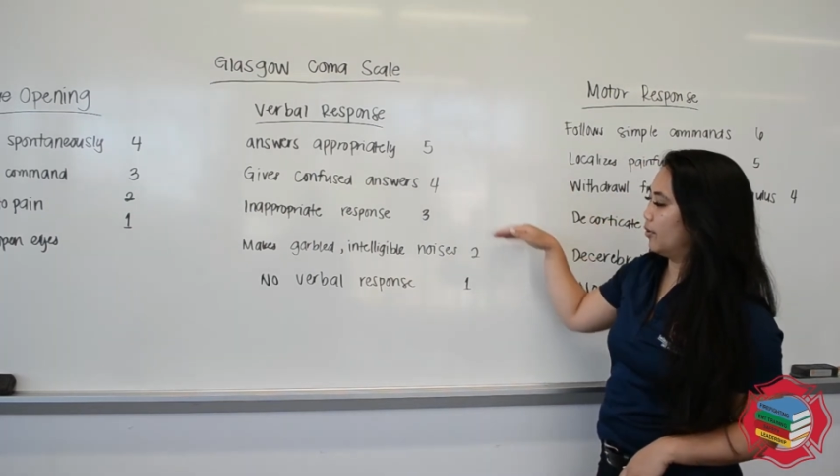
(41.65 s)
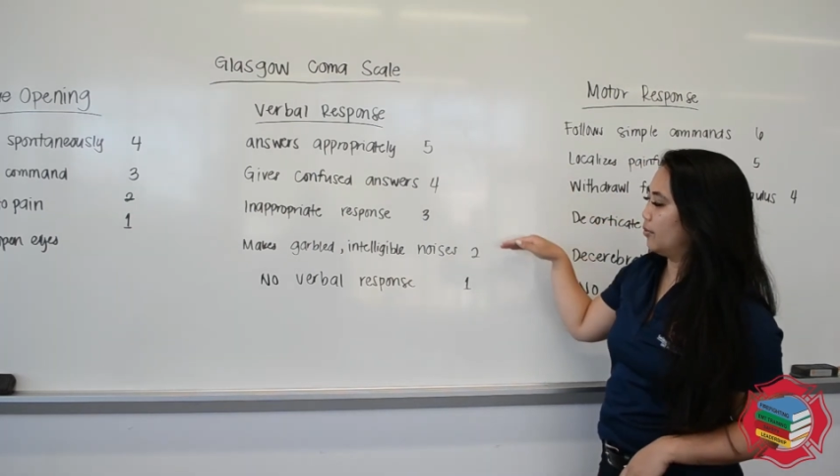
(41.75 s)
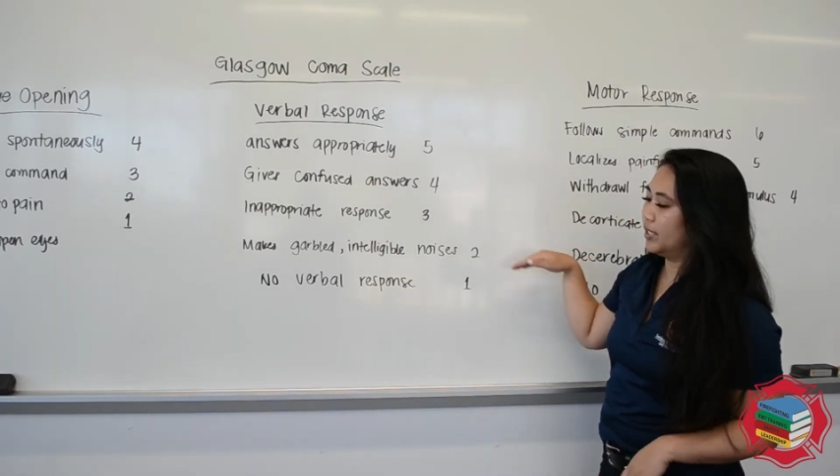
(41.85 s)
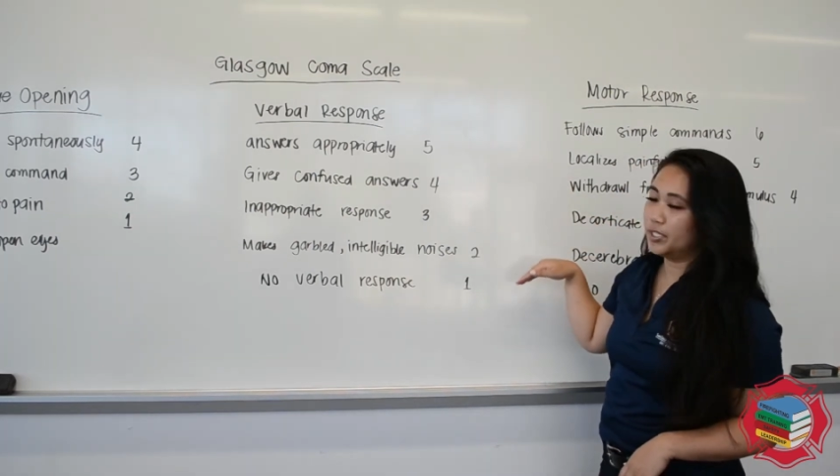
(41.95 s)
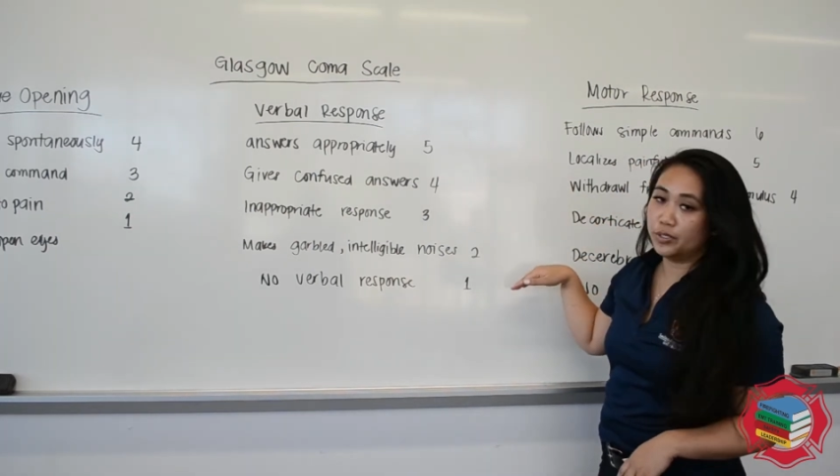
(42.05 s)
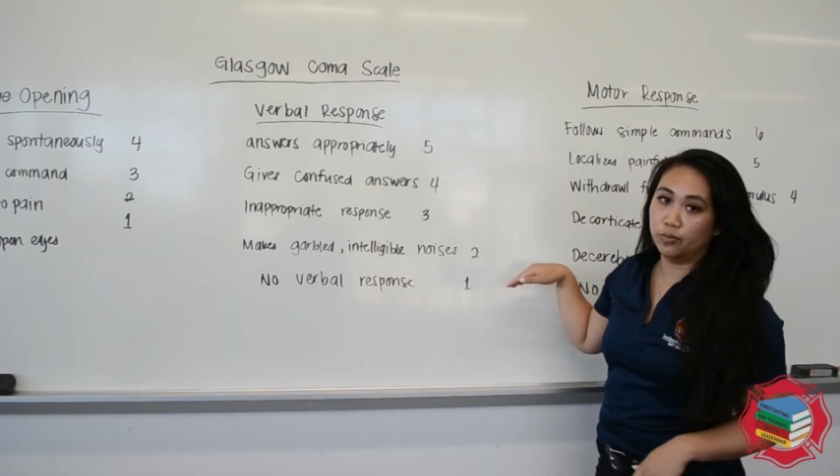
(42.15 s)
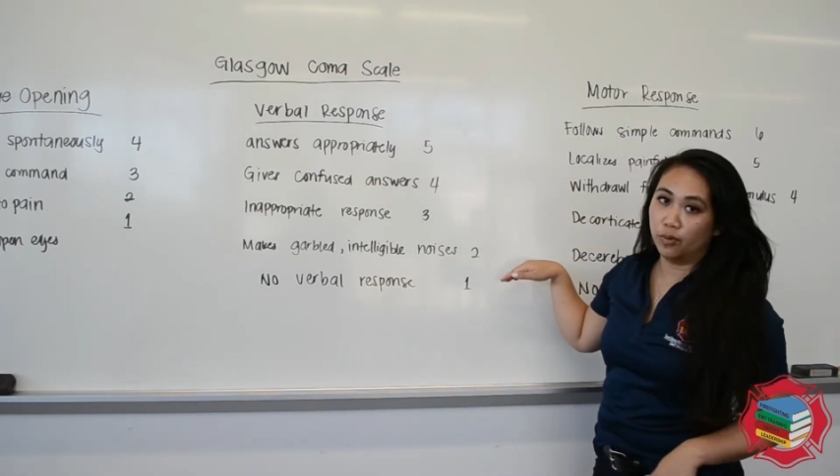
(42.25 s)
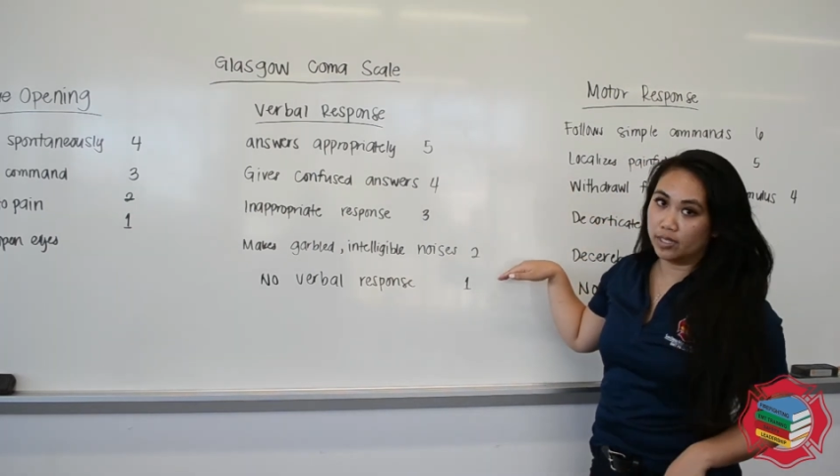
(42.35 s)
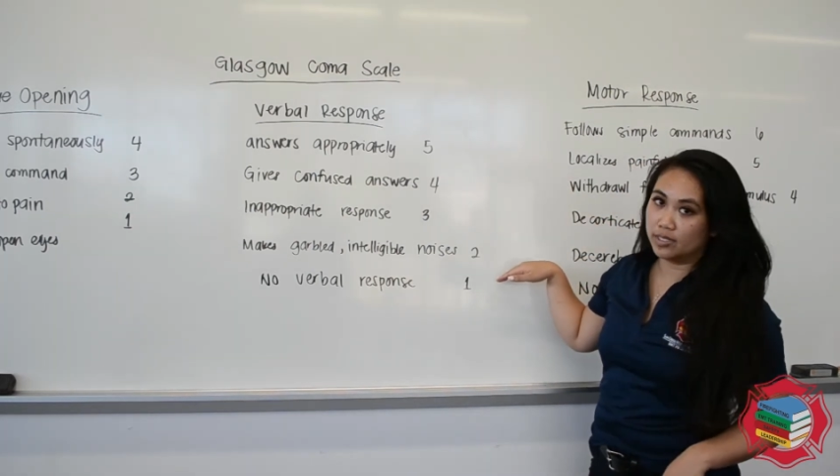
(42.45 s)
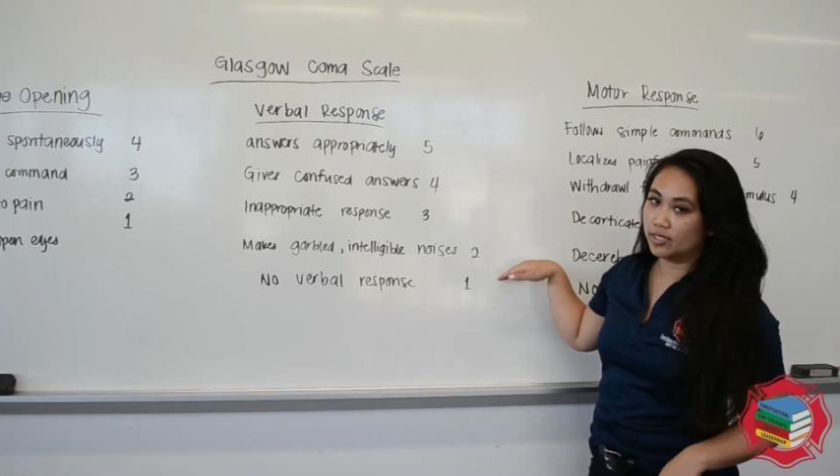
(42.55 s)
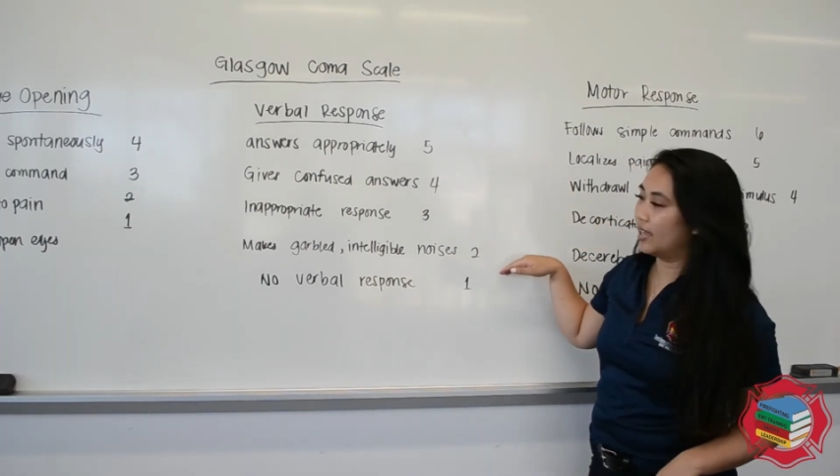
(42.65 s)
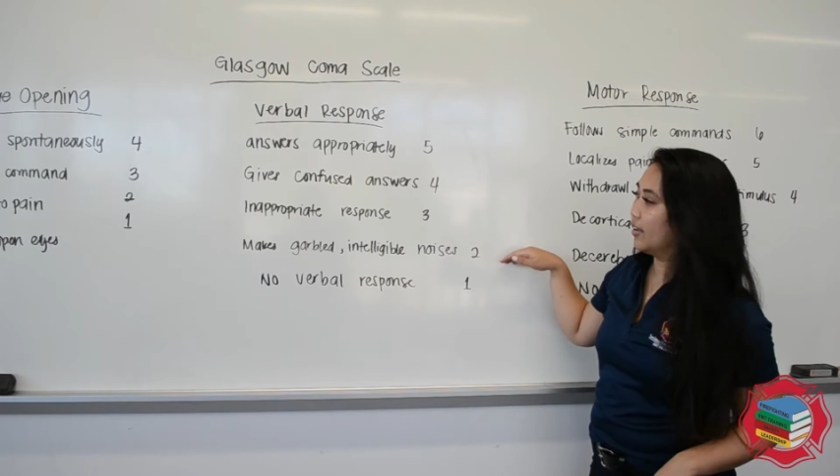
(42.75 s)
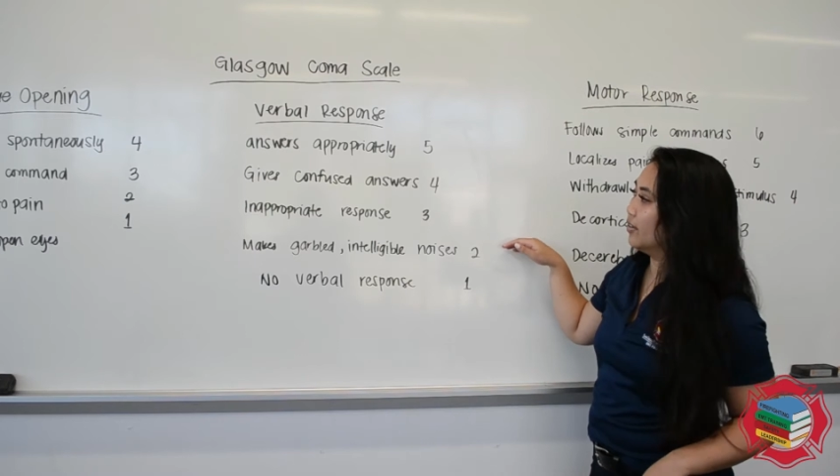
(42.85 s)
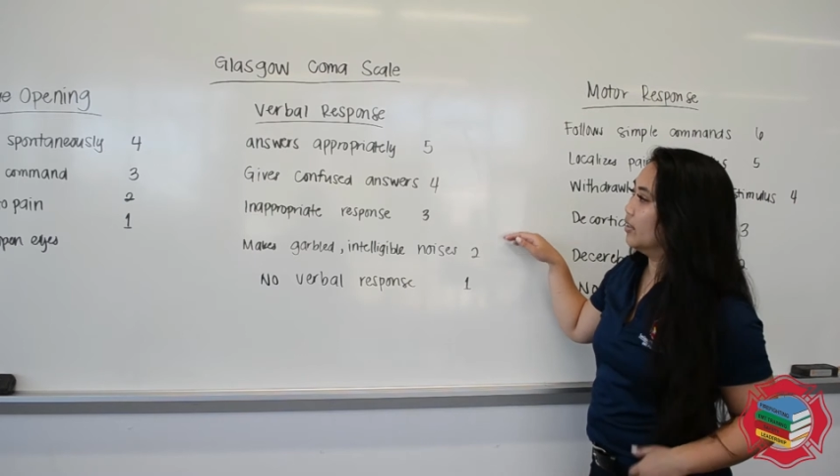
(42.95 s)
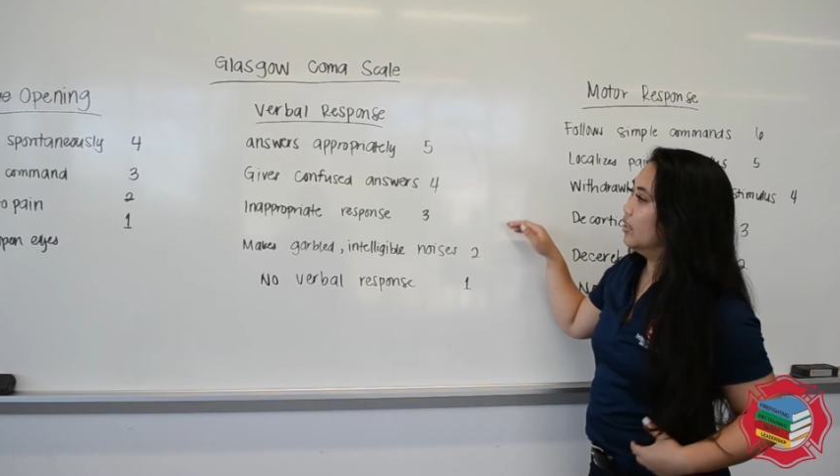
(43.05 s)
3, 2, 1
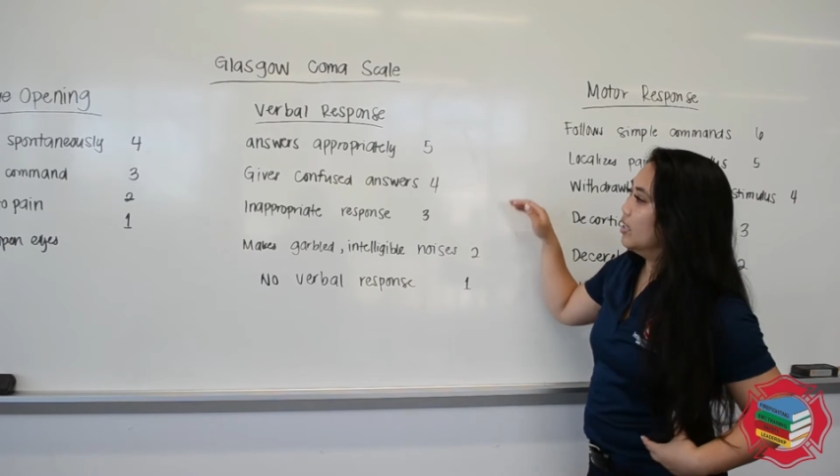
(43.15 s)
scale.